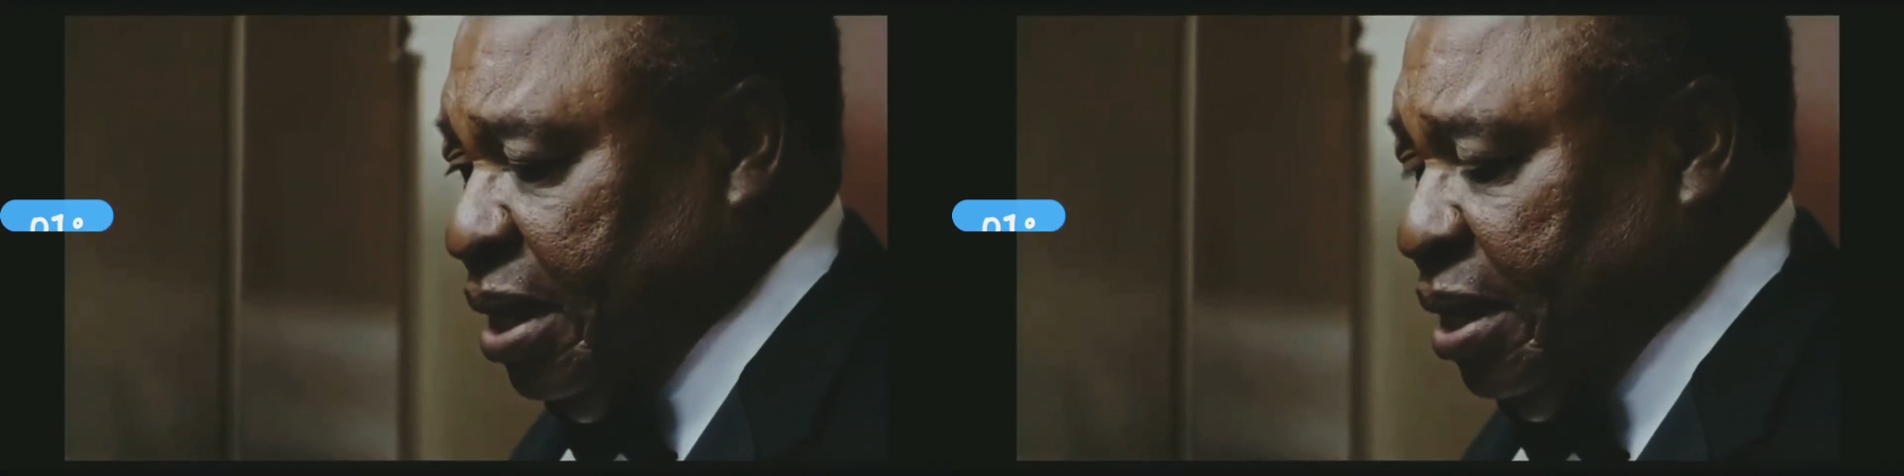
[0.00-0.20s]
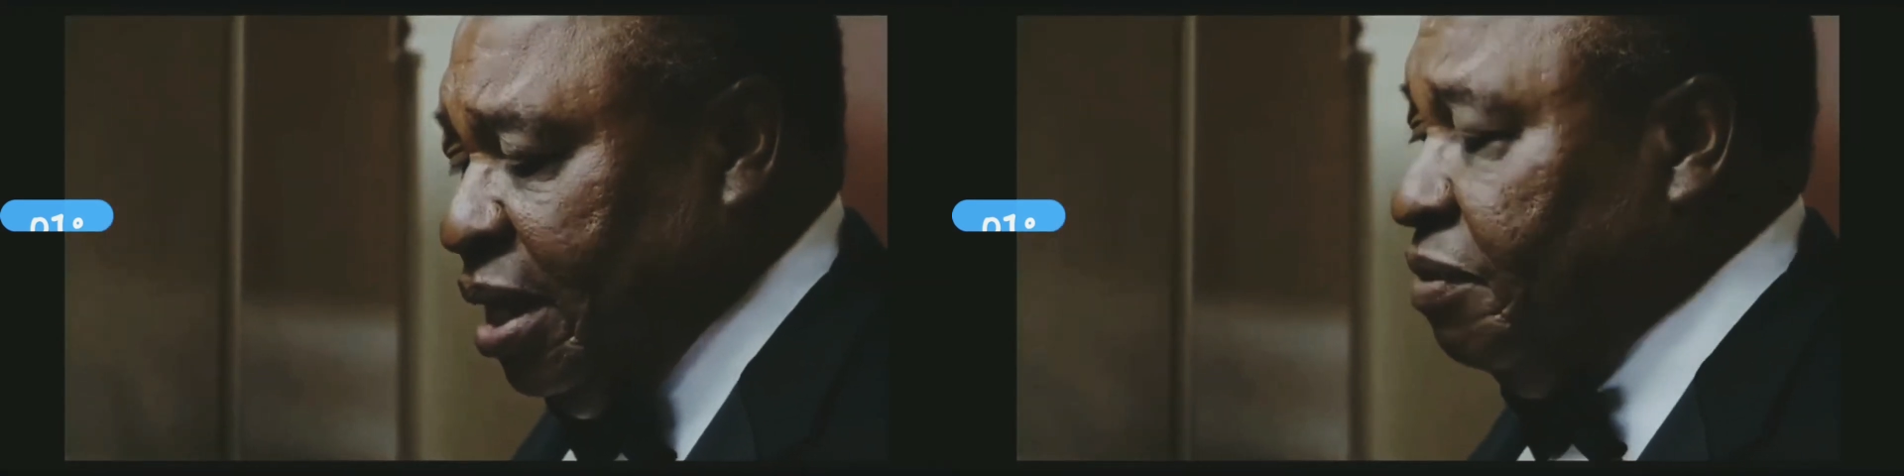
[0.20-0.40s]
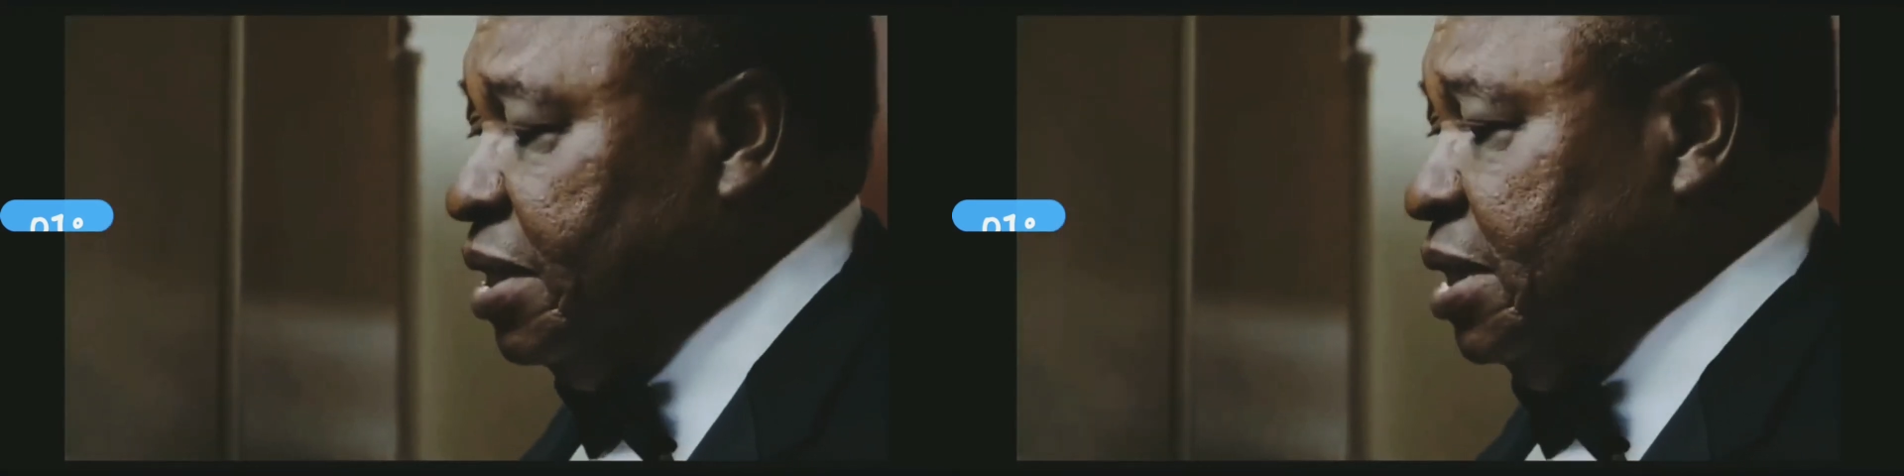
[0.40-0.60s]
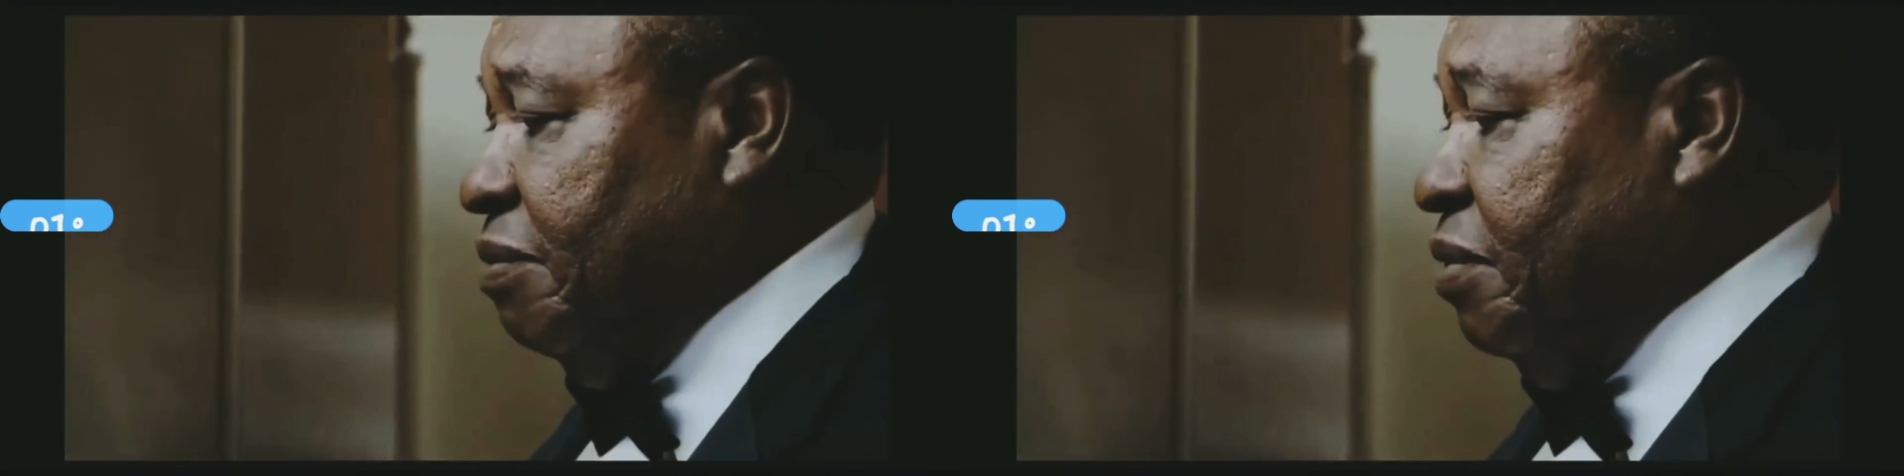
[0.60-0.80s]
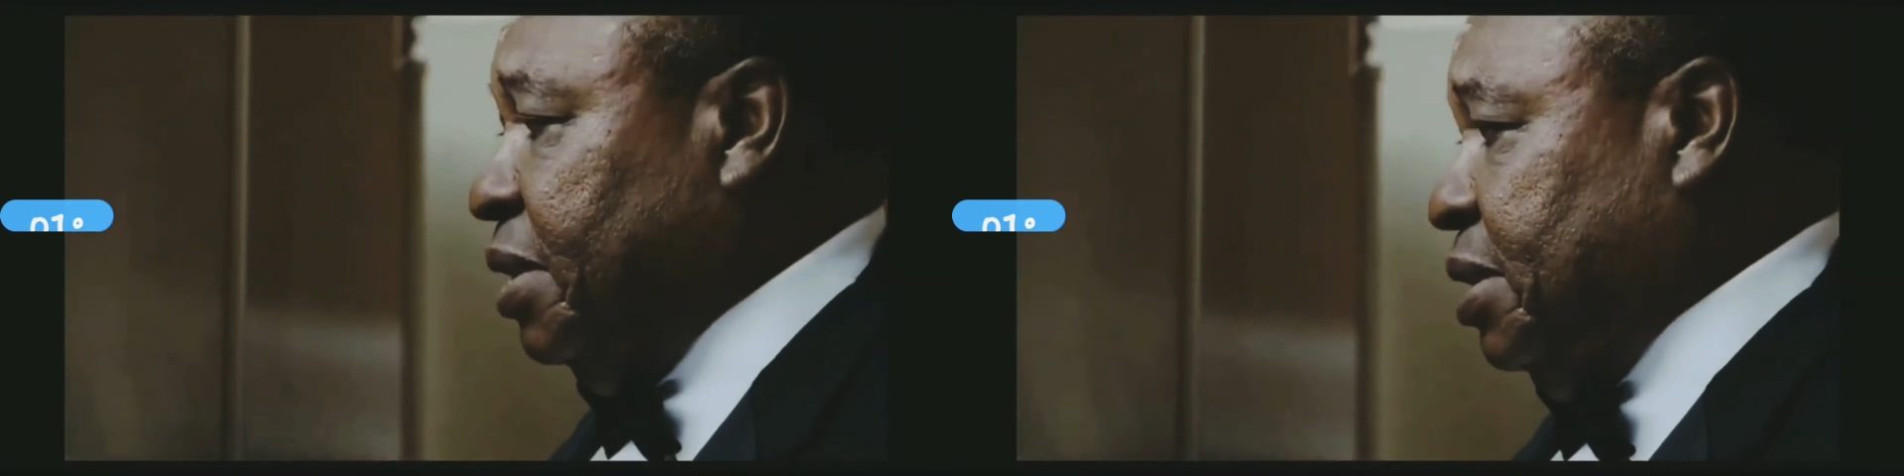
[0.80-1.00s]
Love is an
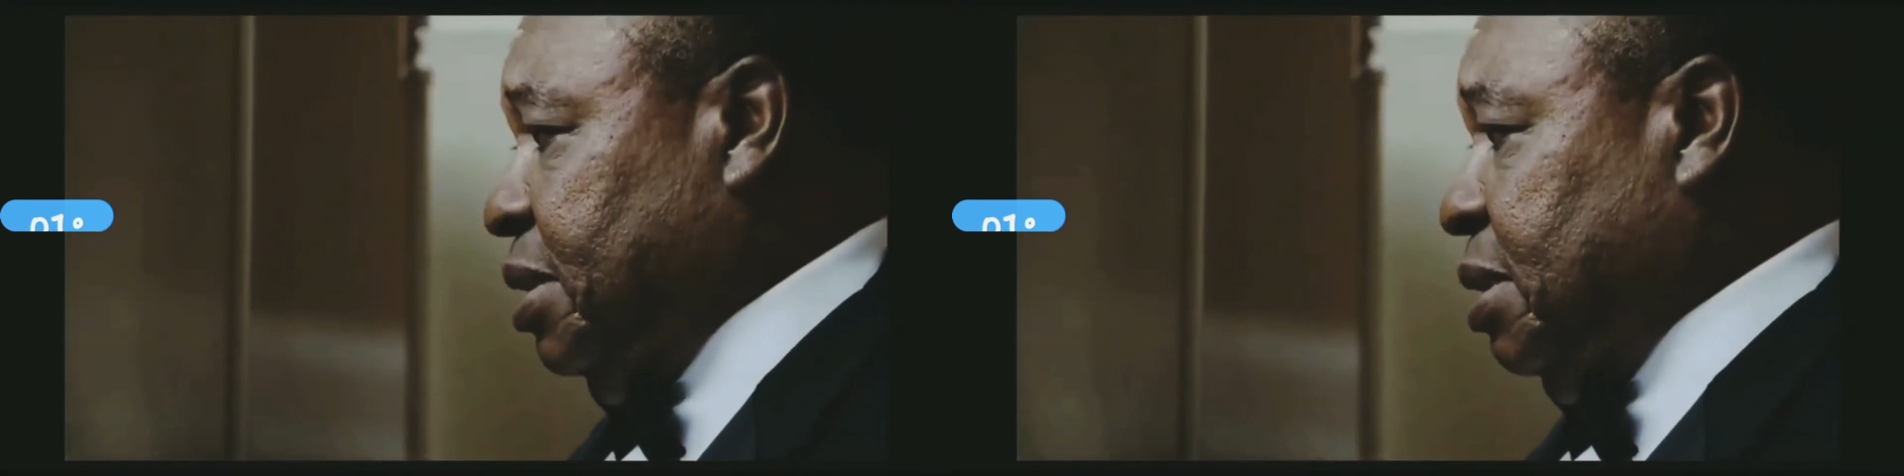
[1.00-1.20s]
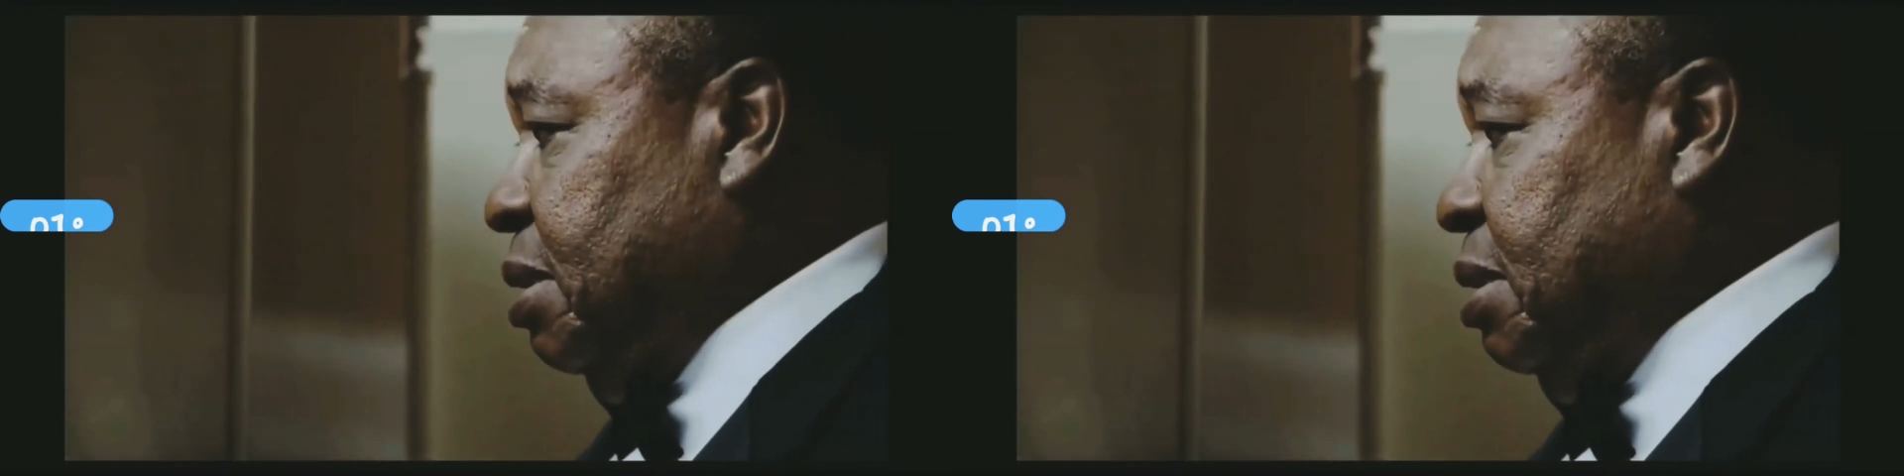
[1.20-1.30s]
adventure,